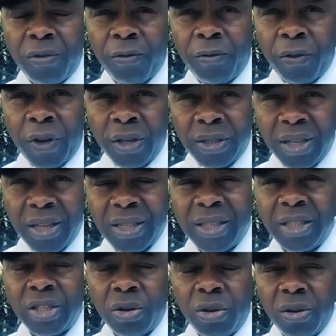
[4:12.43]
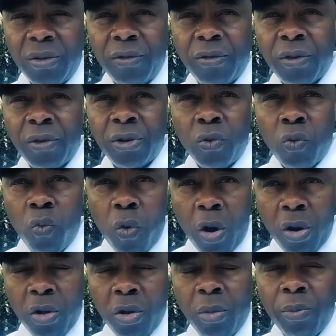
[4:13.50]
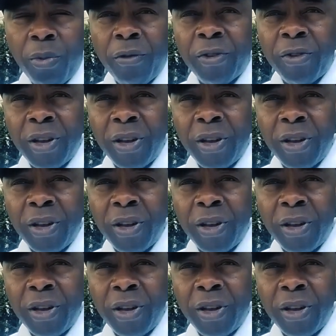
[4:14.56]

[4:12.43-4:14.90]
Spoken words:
first edition for the World Cup of